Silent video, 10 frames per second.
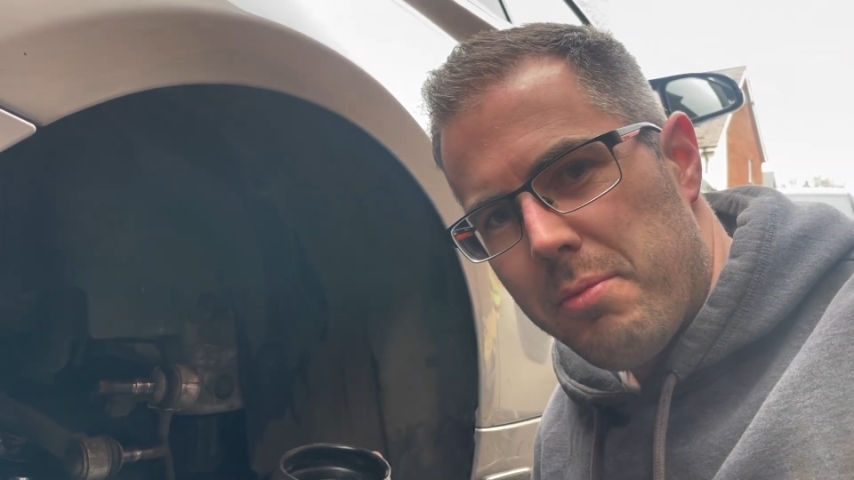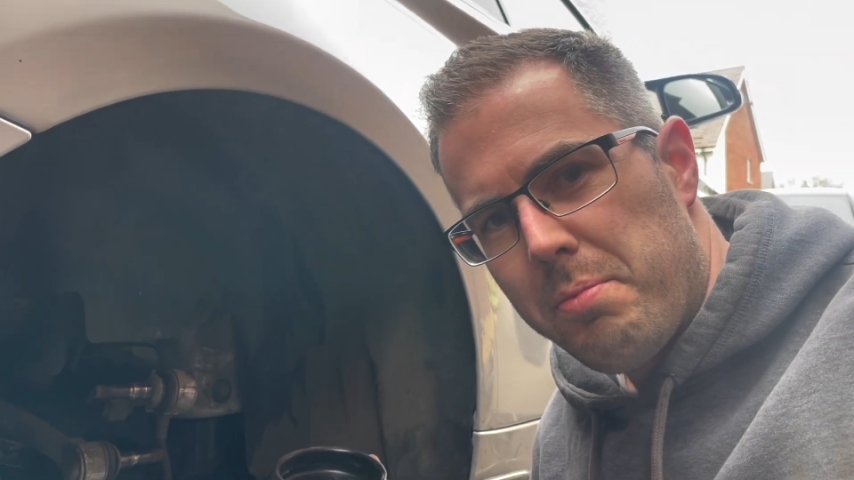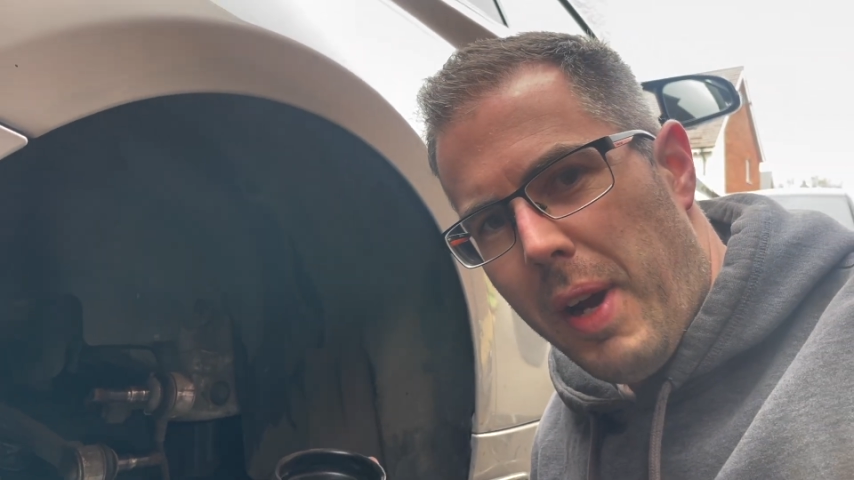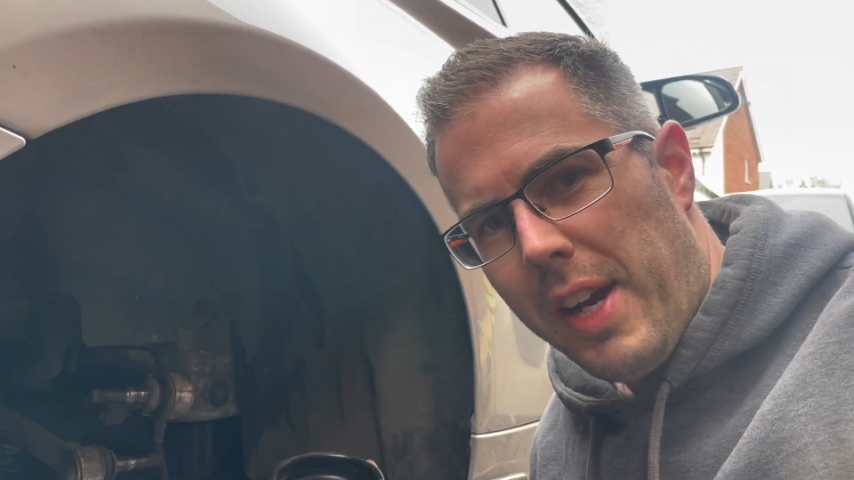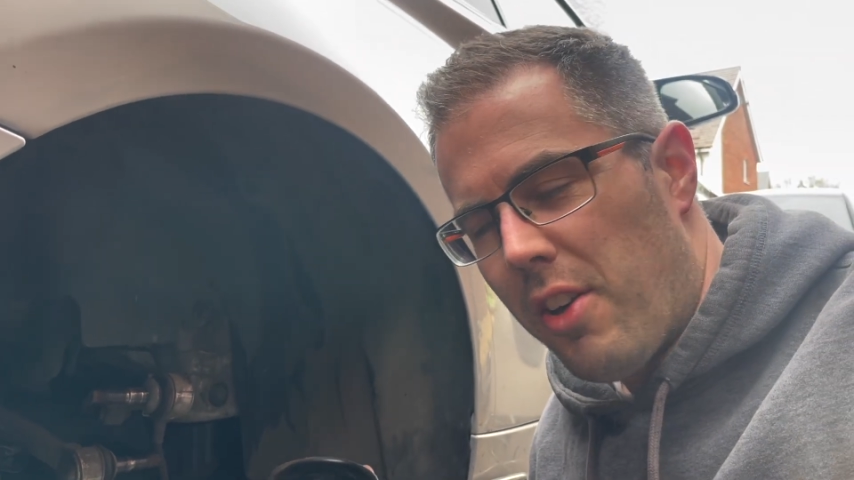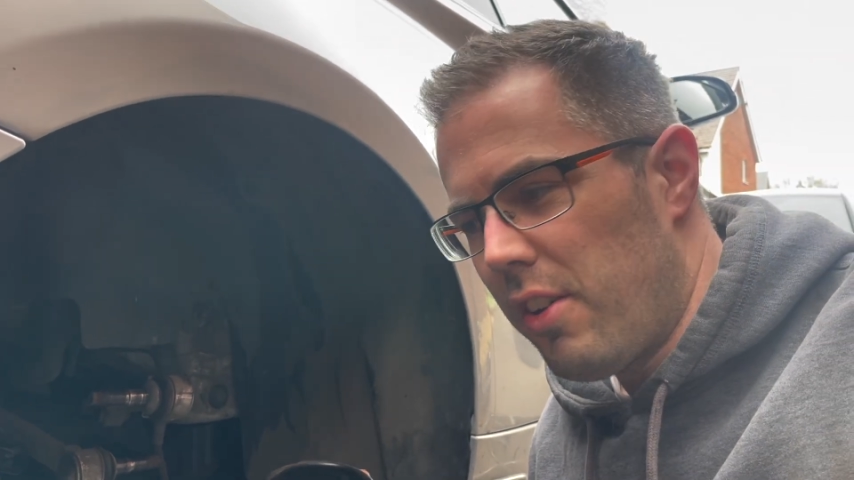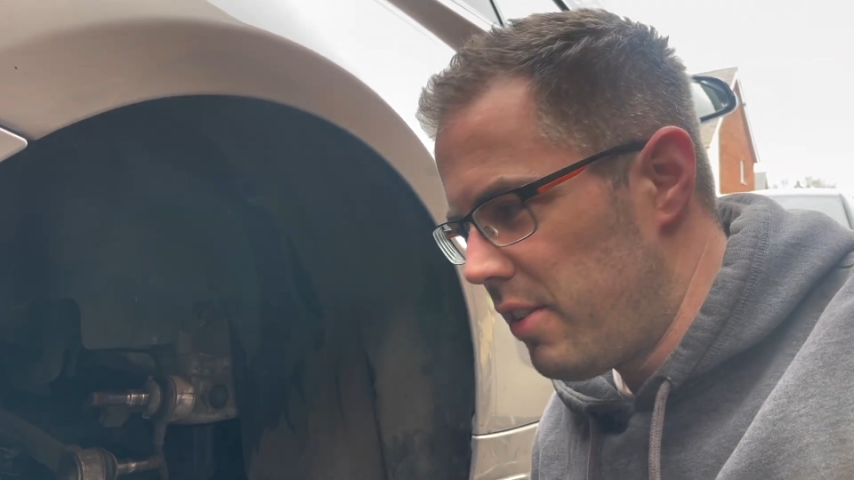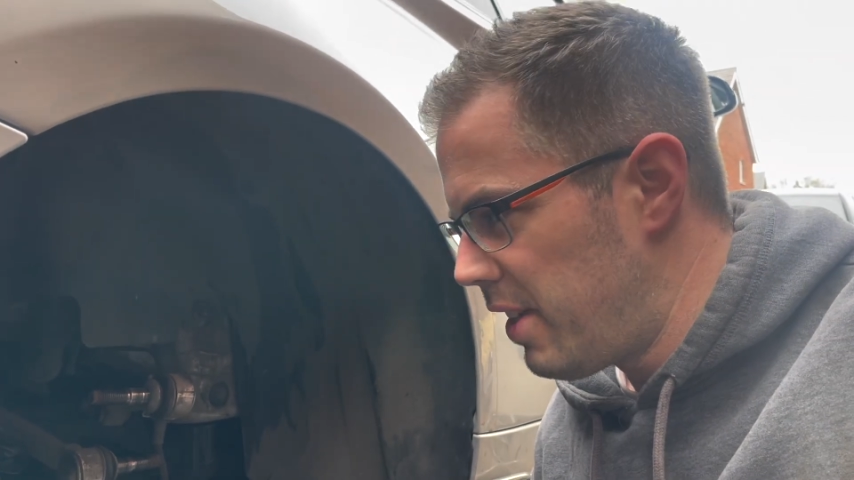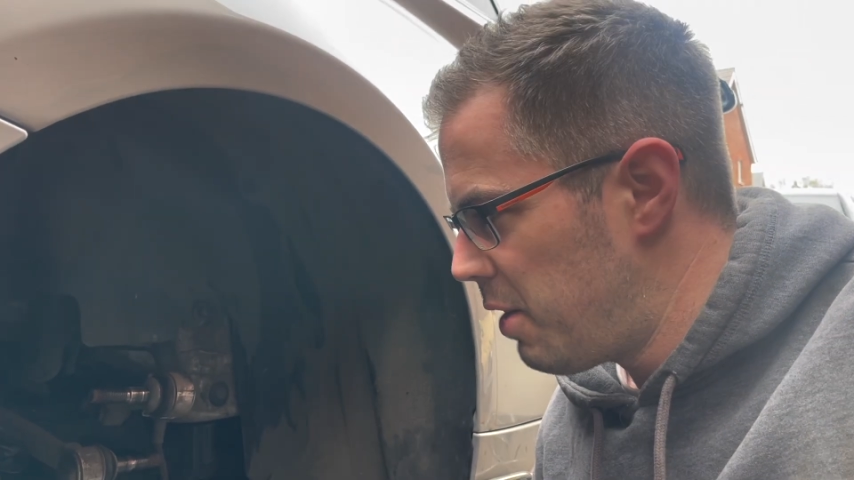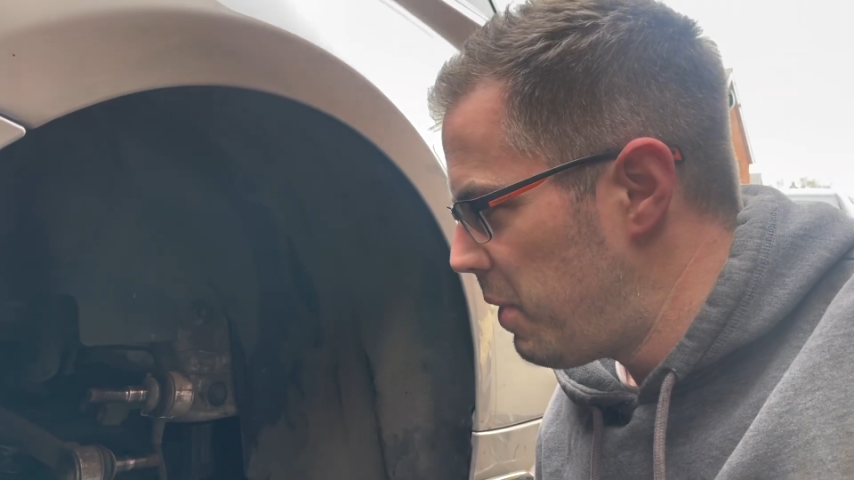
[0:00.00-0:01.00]
bank
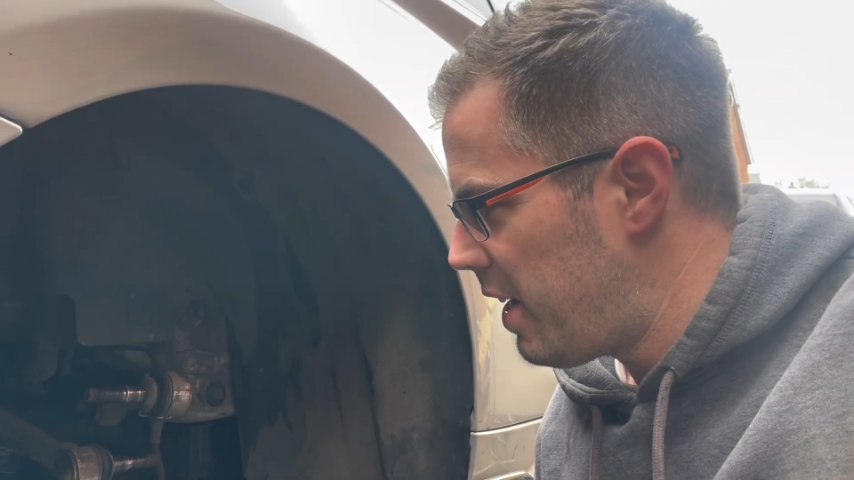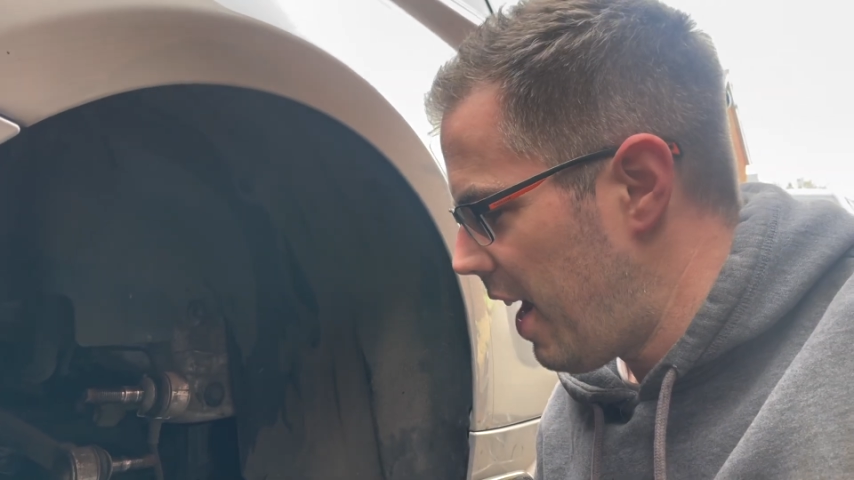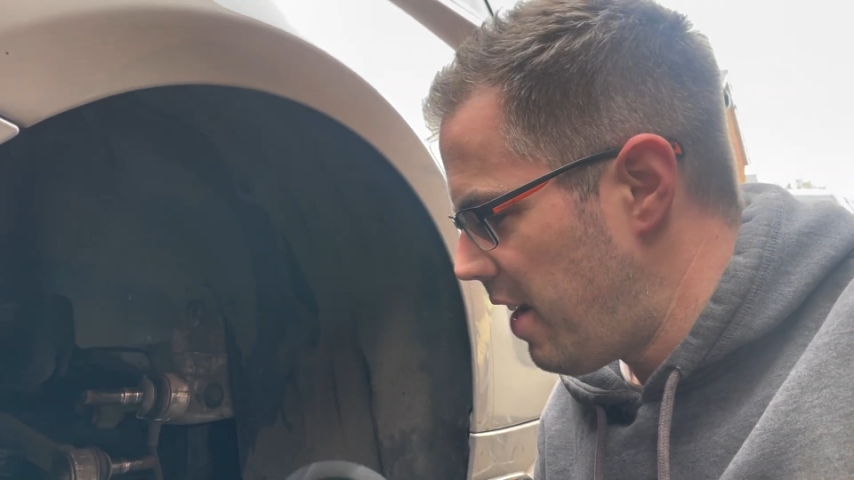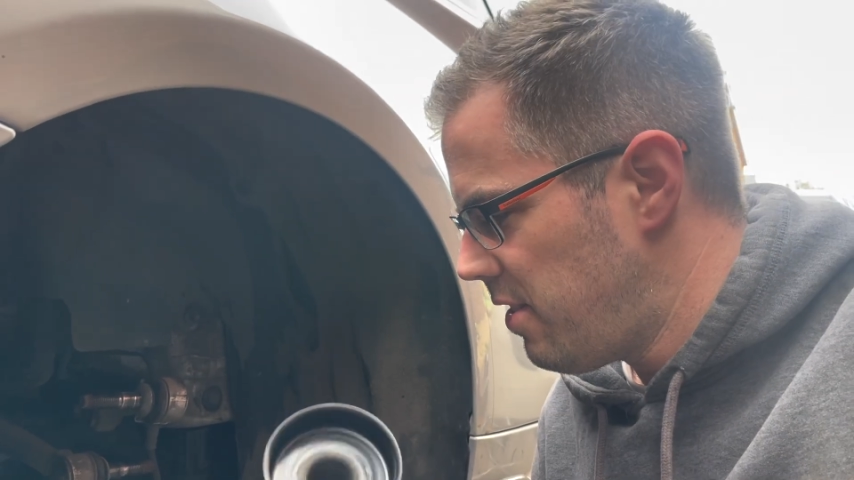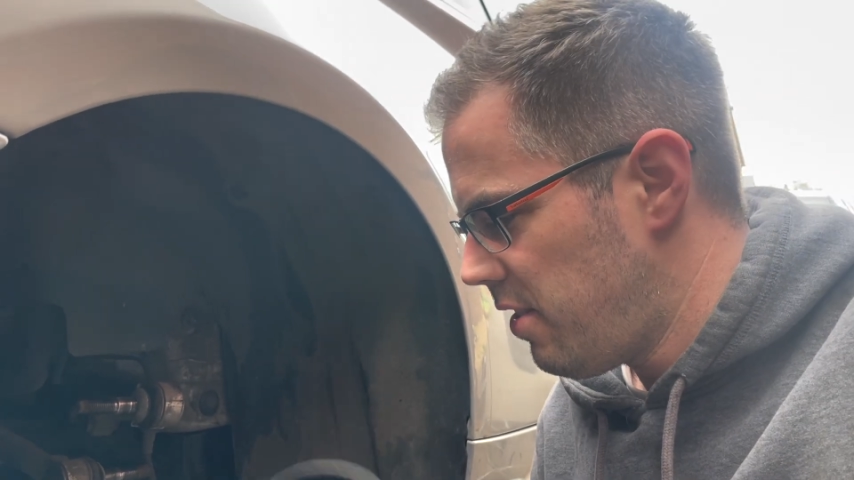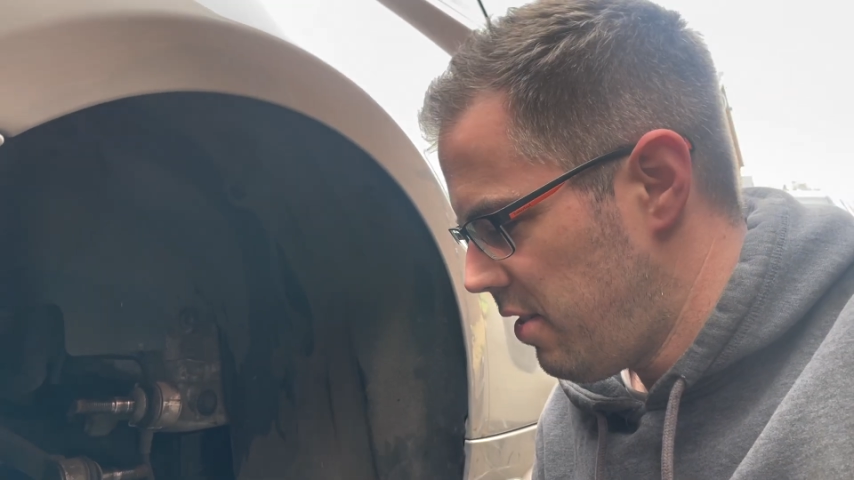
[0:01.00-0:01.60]
holiday weekend